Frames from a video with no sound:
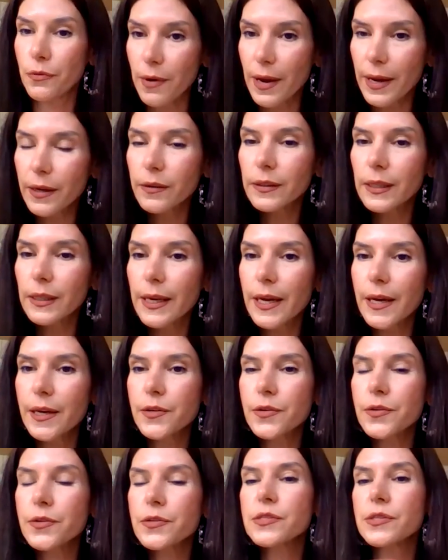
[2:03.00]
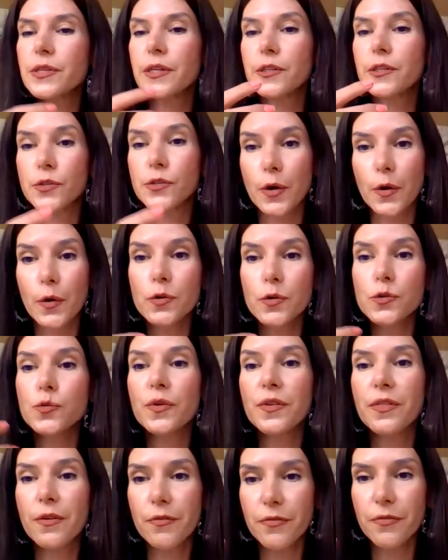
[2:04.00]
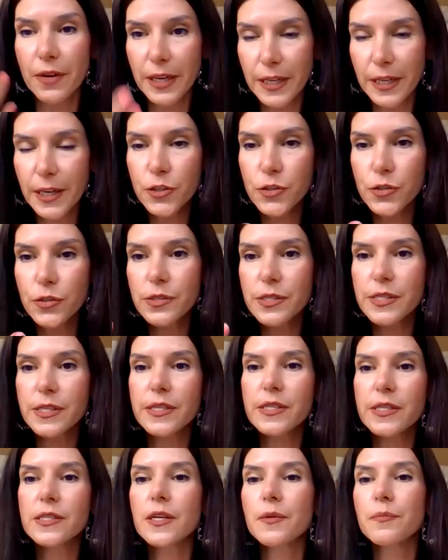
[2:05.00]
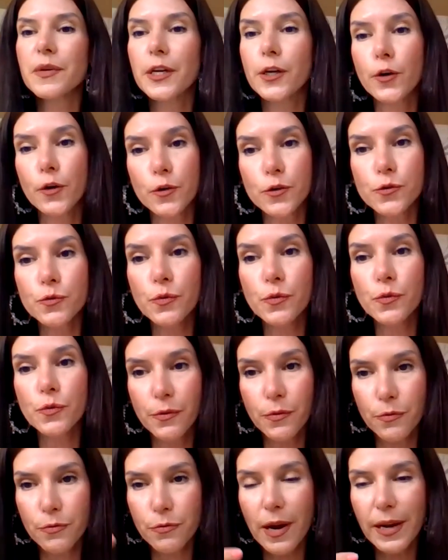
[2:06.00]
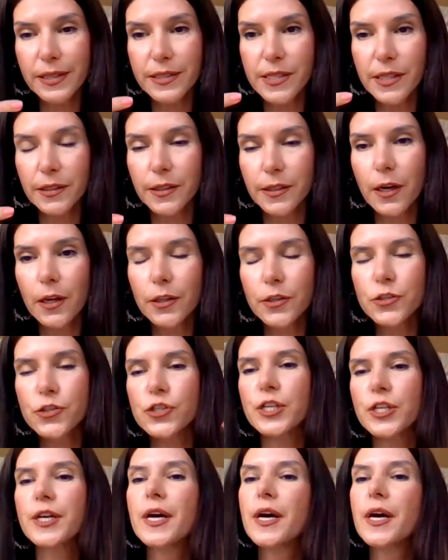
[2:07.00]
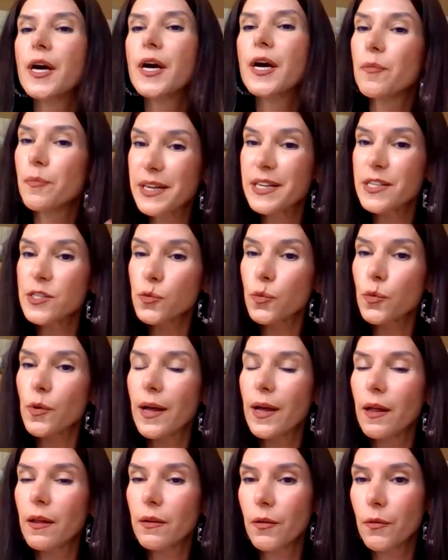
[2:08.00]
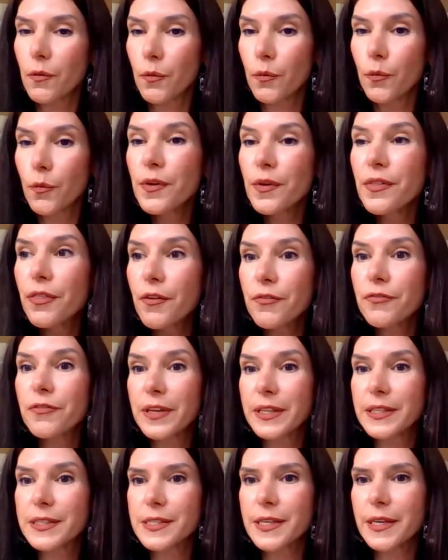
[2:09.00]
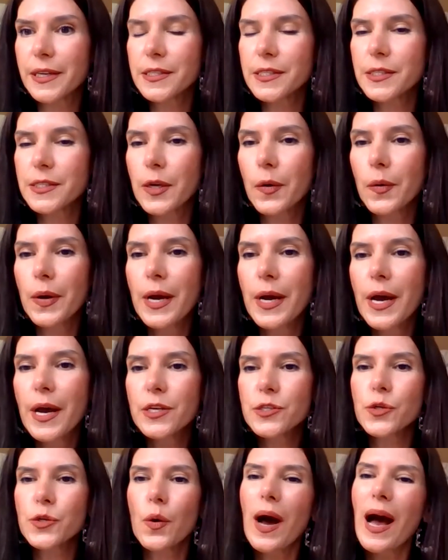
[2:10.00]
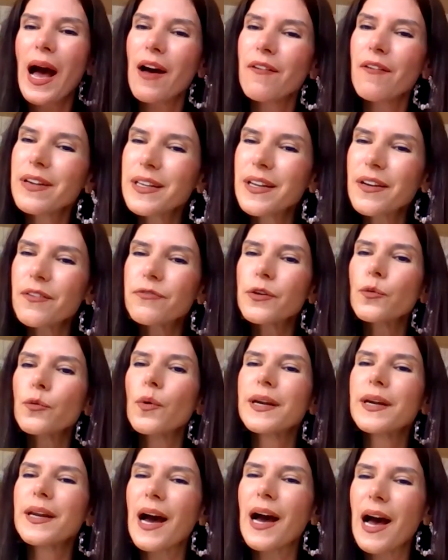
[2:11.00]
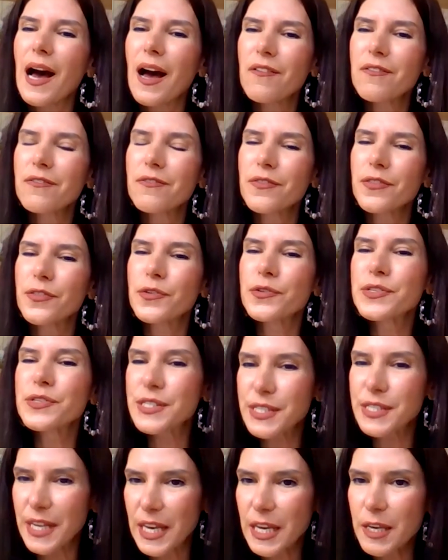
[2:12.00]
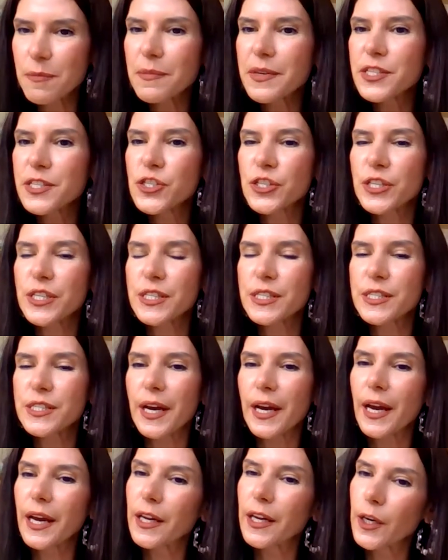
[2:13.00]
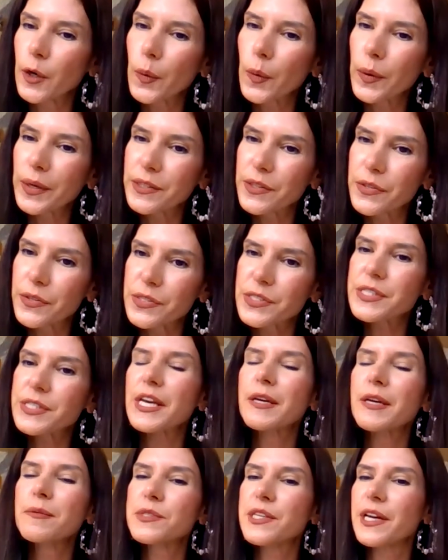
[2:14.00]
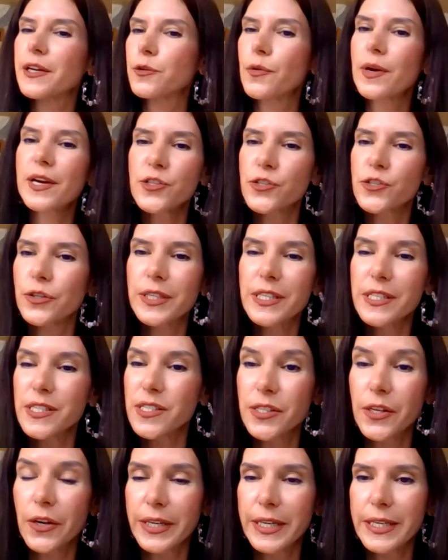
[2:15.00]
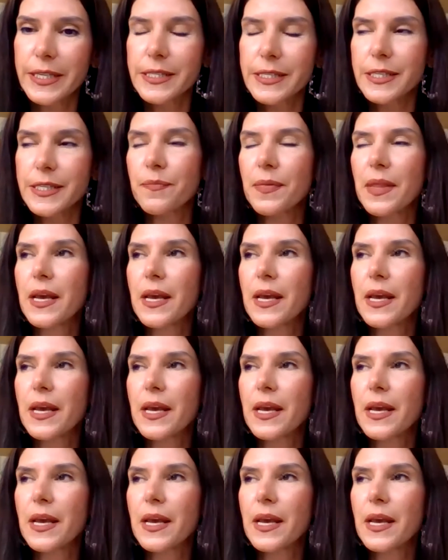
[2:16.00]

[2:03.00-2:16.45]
regulators, it goes with the financial system, it goes with the right technology, but as well with the fintechs, no? So having everyone have the same agenda and go in the same direction is not easy.